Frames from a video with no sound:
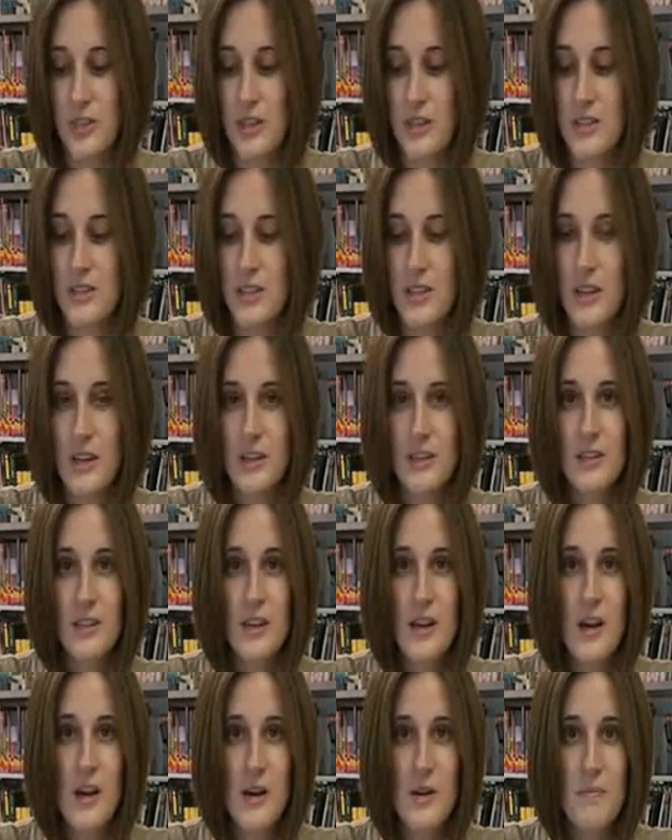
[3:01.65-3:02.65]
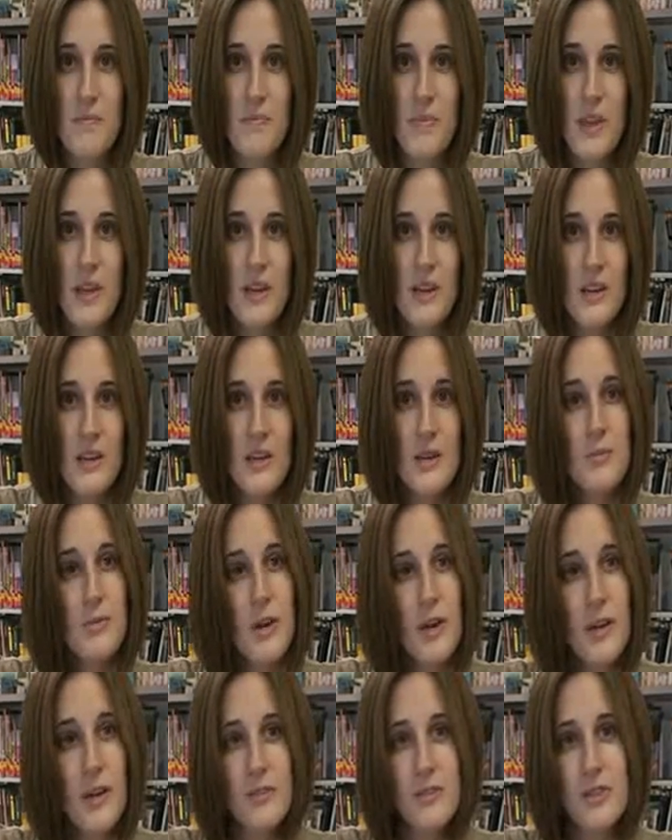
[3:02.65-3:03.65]
like I said. It
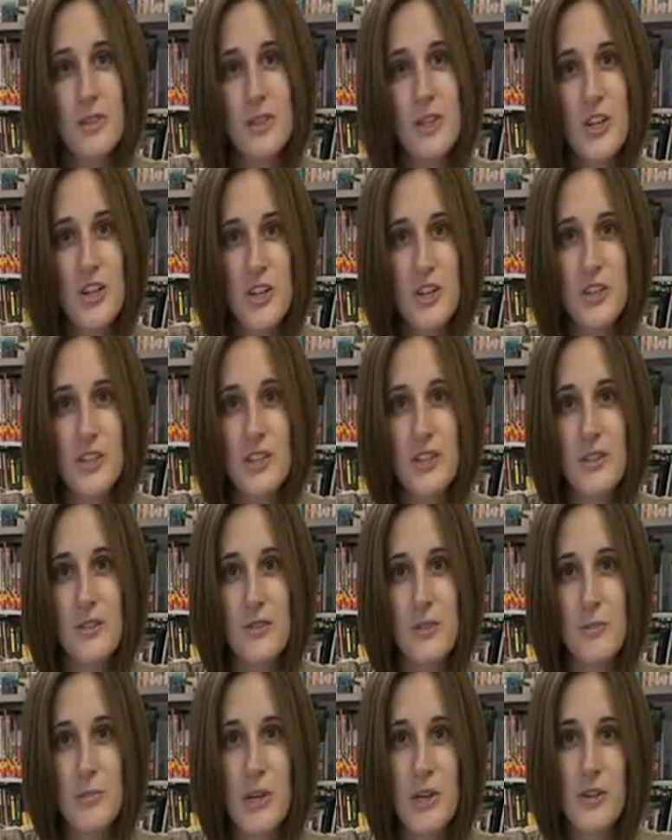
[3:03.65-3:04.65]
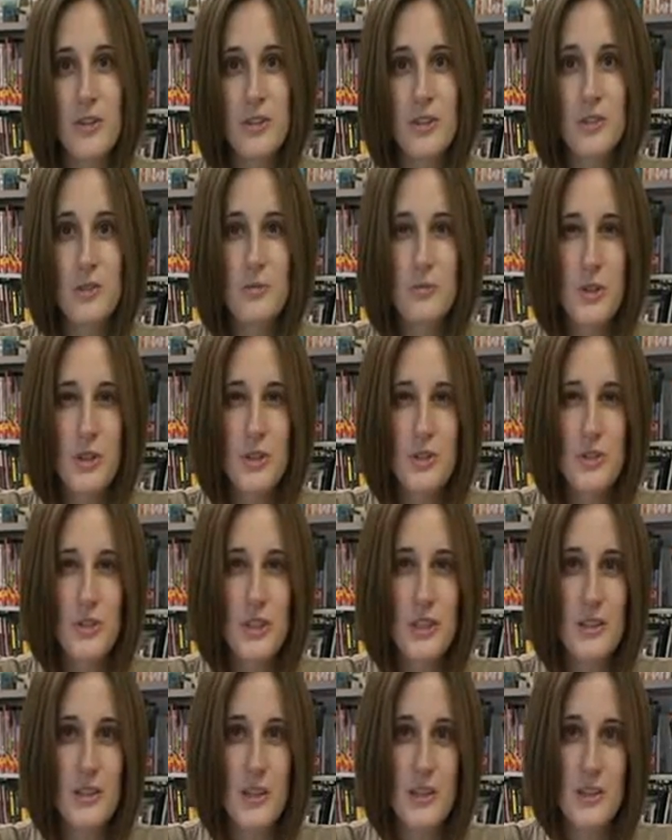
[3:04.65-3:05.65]
probably wouldn't hurt if a parent is
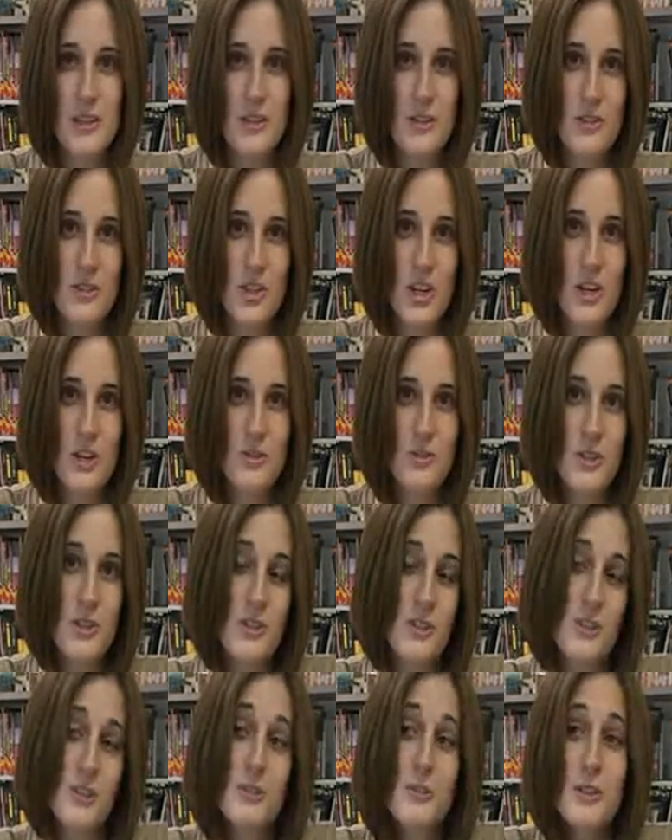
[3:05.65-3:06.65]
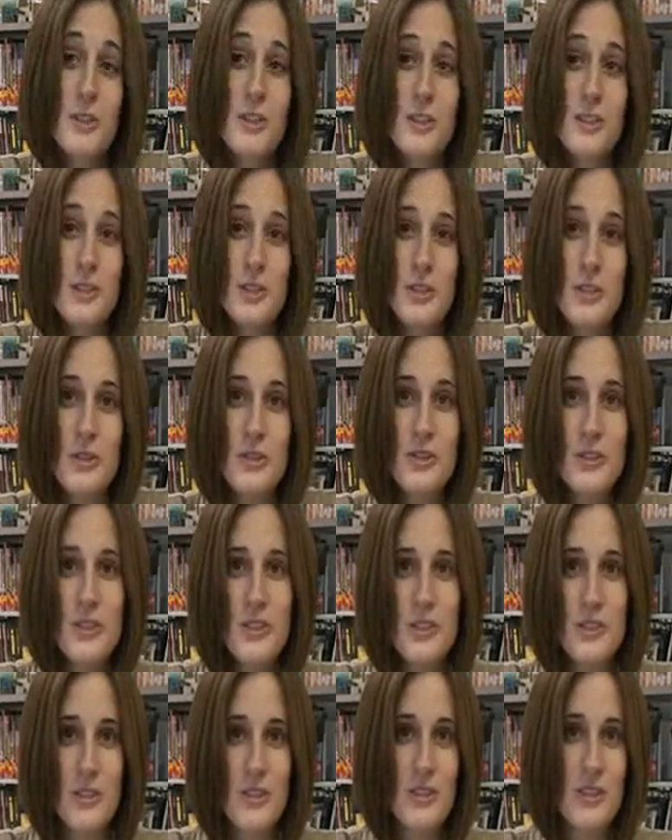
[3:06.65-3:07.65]
wondering as their child reads it to read it too,
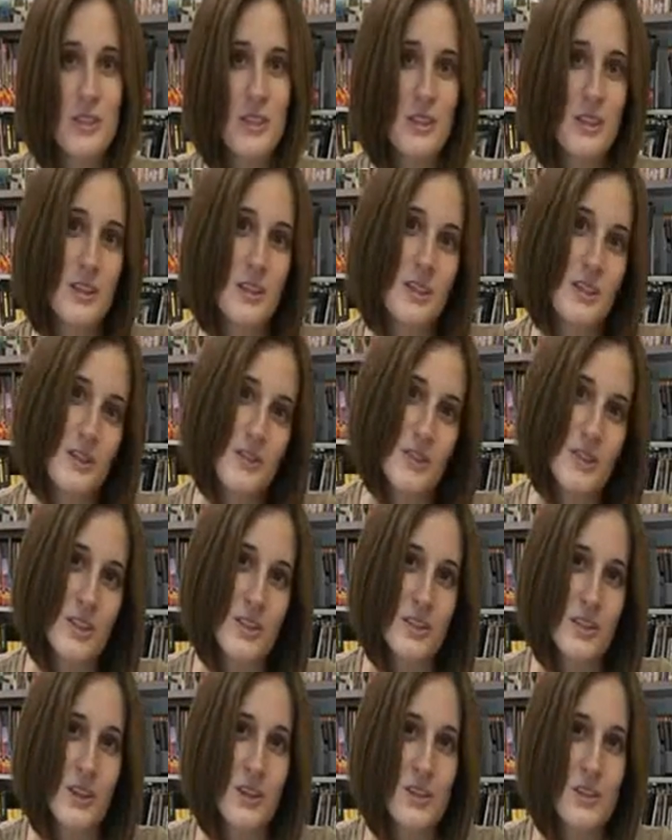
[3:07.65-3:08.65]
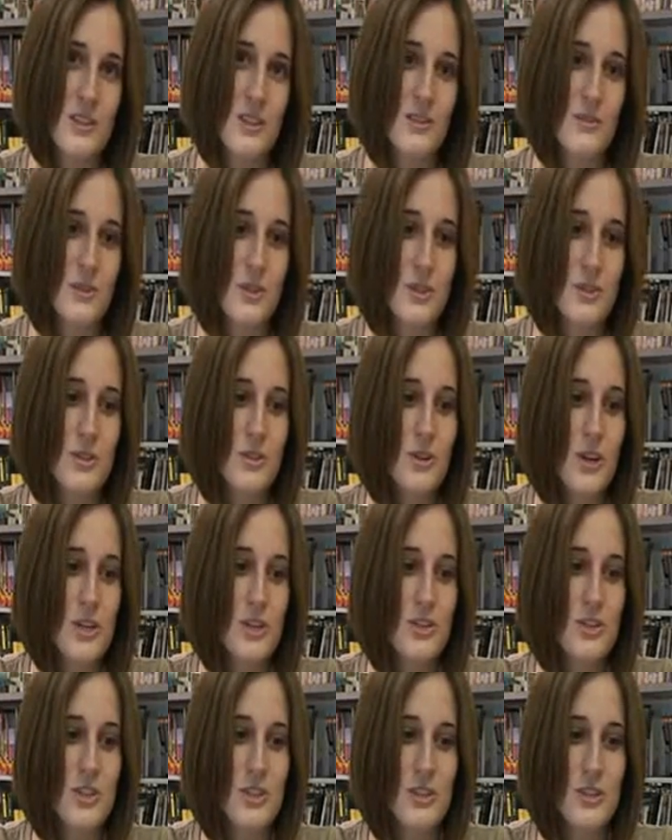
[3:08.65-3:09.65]
because then they can even discuss it if there's
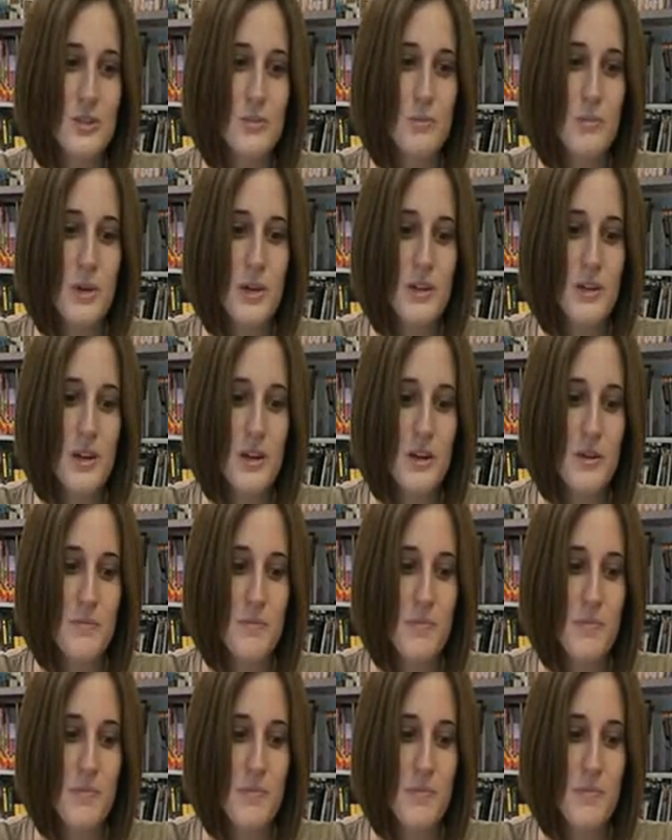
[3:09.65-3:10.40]
questions. But